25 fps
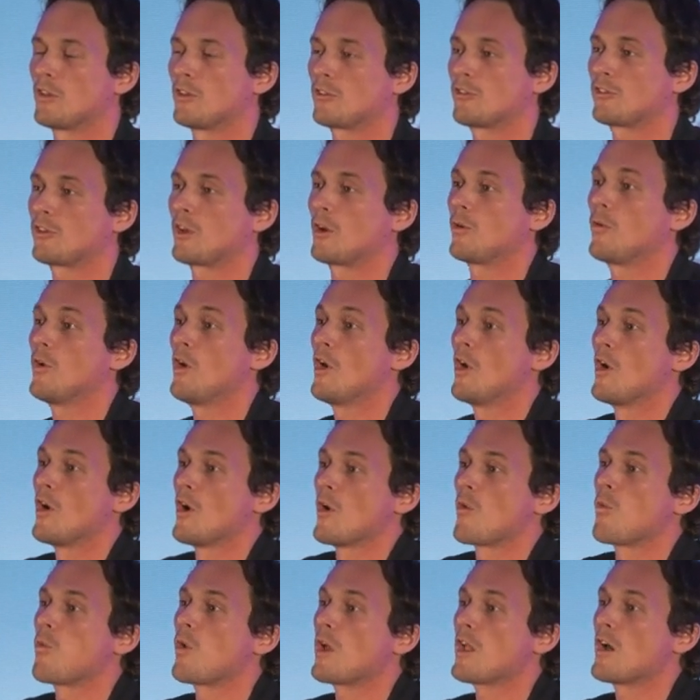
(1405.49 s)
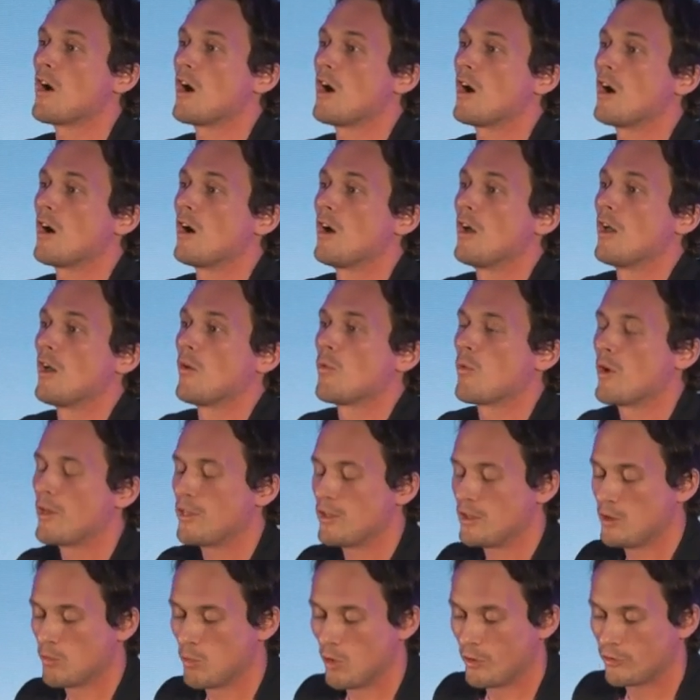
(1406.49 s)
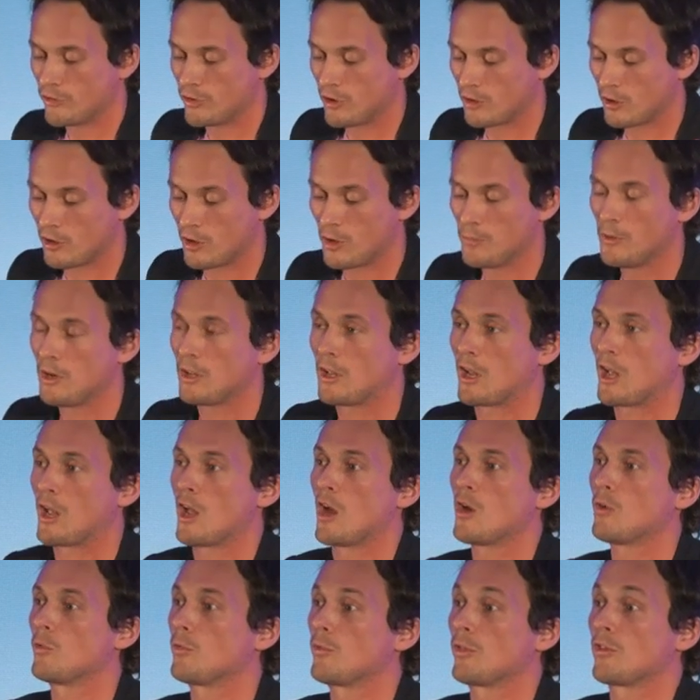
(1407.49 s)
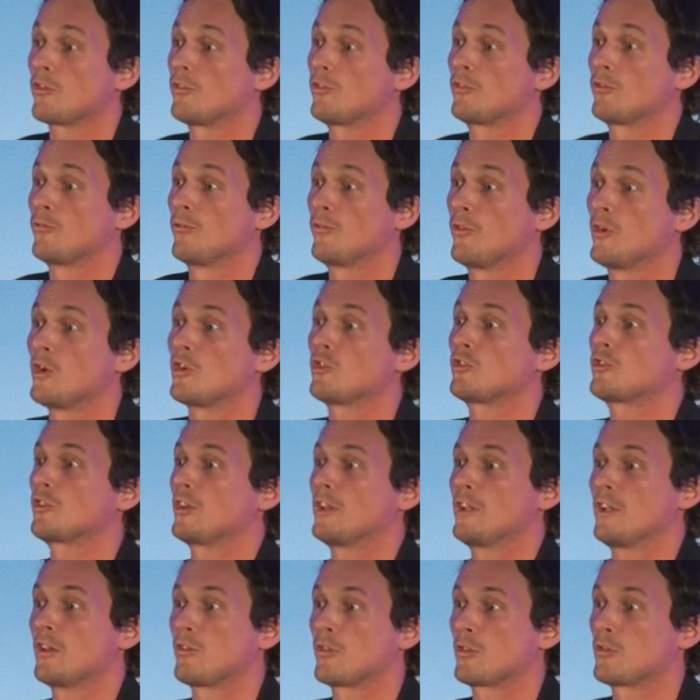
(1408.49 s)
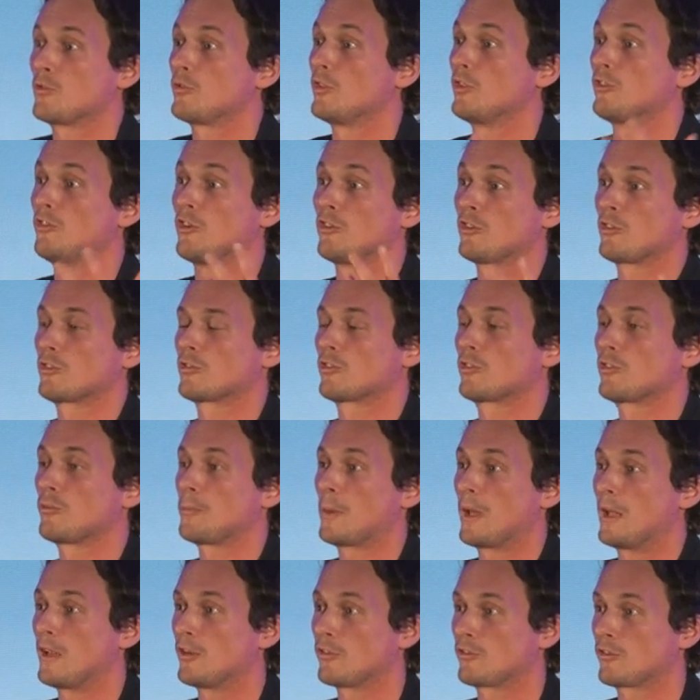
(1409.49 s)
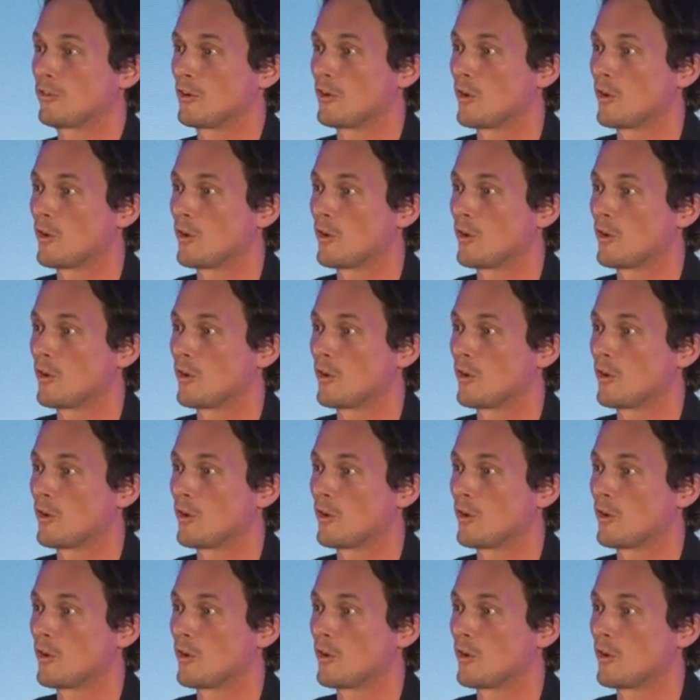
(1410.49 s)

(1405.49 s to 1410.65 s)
So we are, whether you want to communicate only with us virtually and through the digital space,